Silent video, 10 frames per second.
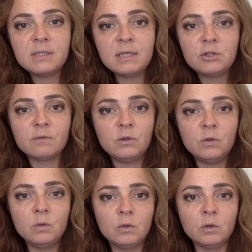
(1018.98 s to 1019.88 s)

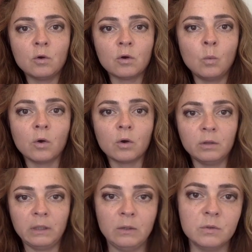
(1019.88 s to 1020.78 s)
Interviewed Laura
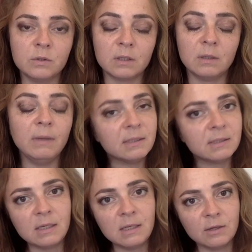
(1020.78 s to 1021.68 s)
Worley, who's an
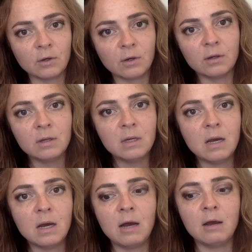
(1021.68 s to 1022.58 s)
amazing healer.
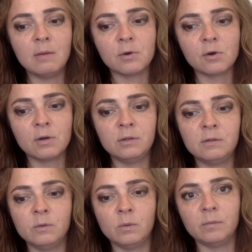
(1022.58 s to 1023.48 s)
Her
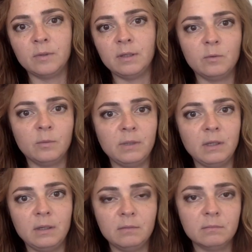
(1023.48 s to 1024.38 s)
interview will
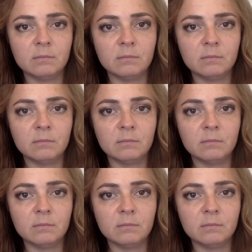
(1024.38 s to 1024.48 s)
be